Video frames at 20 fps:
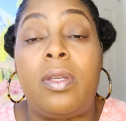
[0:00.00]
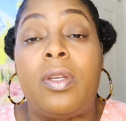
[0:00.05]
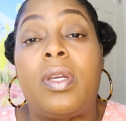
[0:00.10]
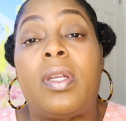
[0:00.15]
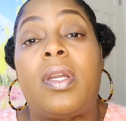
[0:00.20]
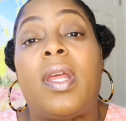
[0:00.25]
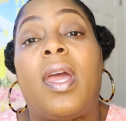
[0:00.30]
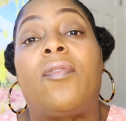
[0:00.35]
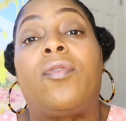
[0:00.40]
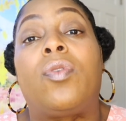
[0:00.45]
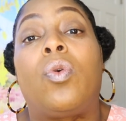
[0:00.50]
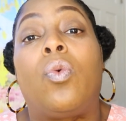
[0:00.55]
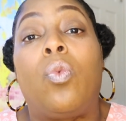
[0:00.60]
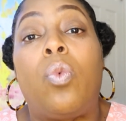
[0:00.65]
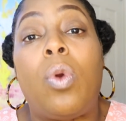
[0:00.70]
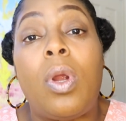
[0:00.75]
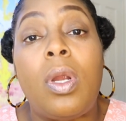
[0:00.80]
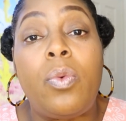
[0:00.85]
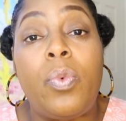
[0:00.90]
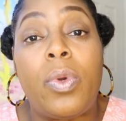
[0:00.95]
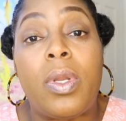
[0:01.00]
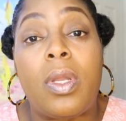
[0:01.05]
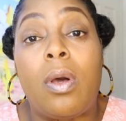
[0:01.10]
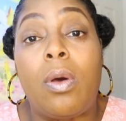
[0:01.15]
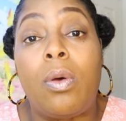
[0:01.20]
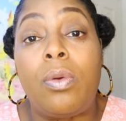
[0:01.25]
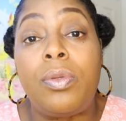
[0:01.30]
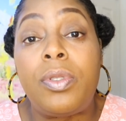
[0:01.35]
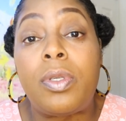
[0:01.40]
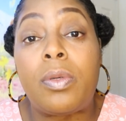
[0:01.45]
You're going to have to work with
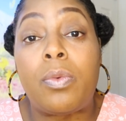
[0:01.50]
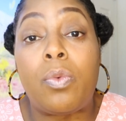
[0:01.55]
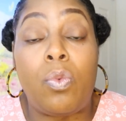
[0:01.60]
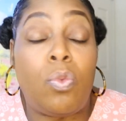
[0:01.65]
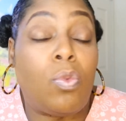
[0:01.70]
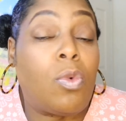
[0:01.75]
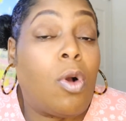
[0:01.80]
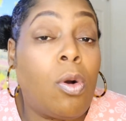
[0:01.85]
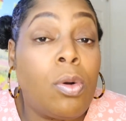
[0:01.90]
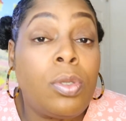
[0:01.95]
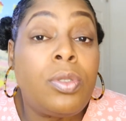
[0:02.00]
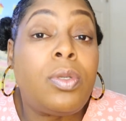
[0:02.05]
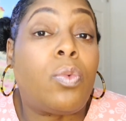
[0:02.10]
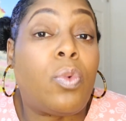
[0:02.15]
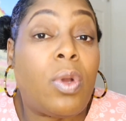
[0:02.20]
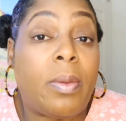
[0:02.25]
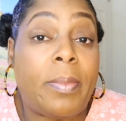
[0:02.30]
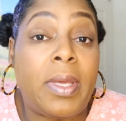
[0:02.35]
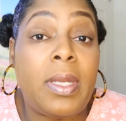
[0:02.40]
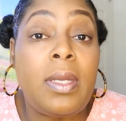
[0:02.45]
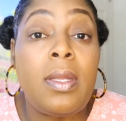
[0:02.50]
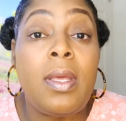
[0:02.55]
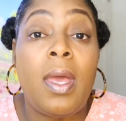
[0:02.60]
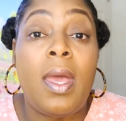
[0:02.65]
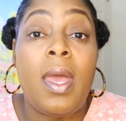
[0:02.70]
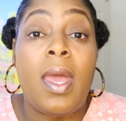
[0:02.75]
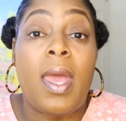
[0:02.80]
older older women